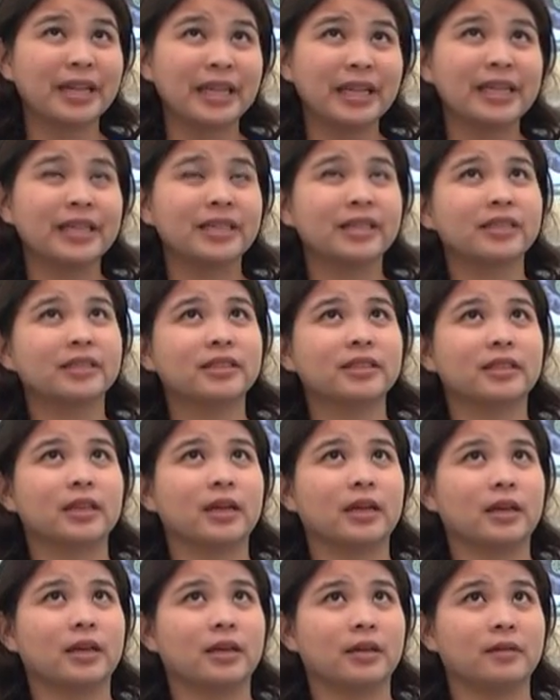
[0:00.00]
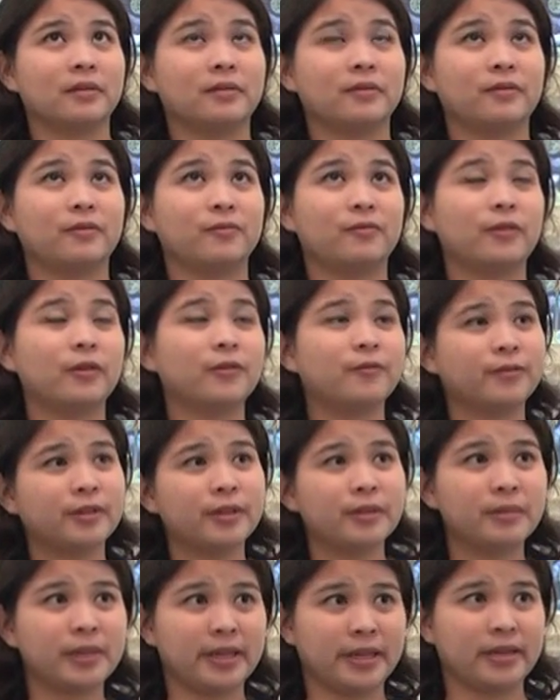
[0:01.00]
at least
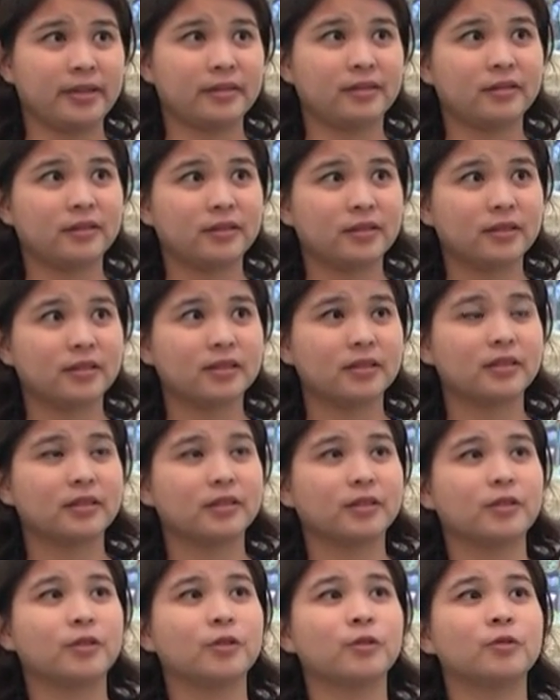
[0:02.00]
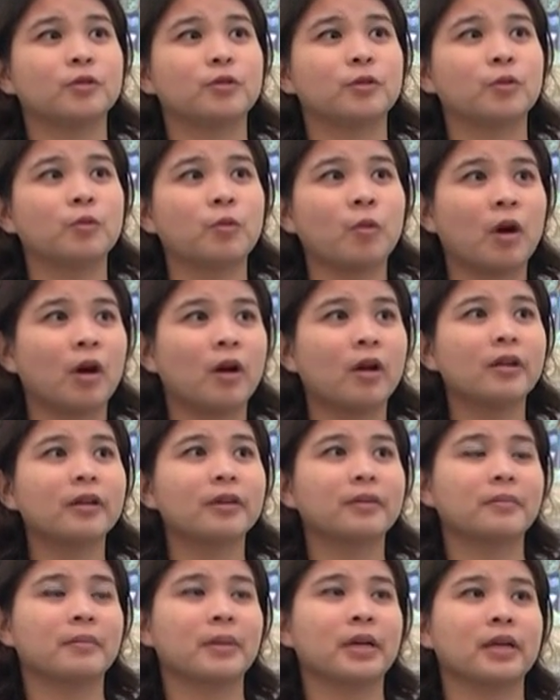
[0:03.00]
50 minutes to walk,